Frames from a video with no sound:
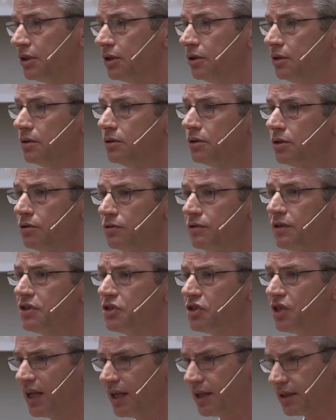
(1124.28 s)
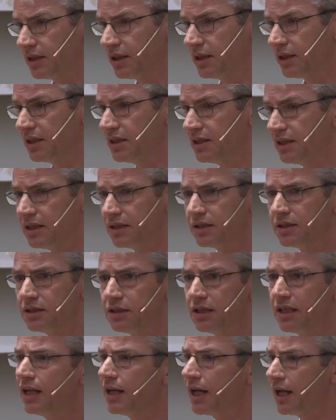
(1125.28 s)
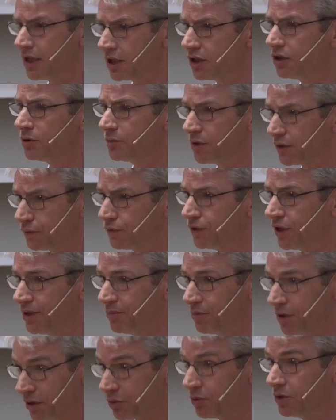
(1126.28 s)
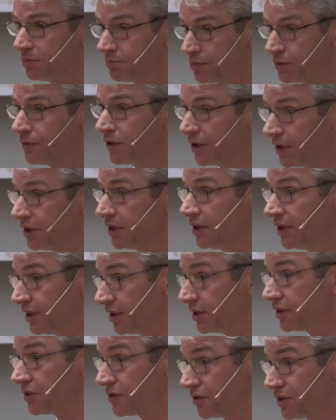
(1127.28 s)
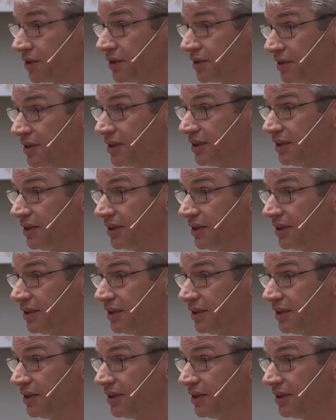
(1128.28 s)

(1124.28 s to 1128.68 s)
who reject the idea that an economic framework will provide the answer.